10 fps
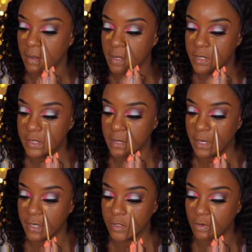It's a
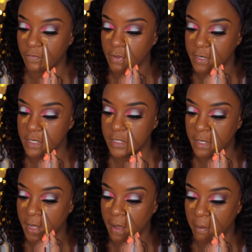natural finish,
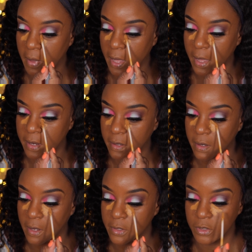not matte,
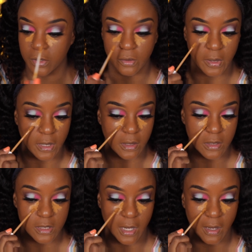not dewy.
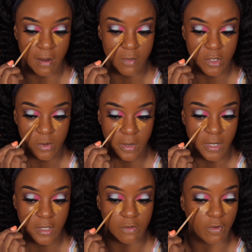It's like in
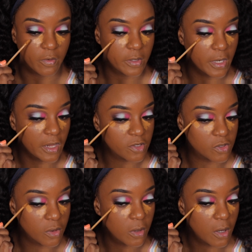between. It's very
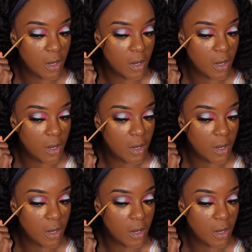natural.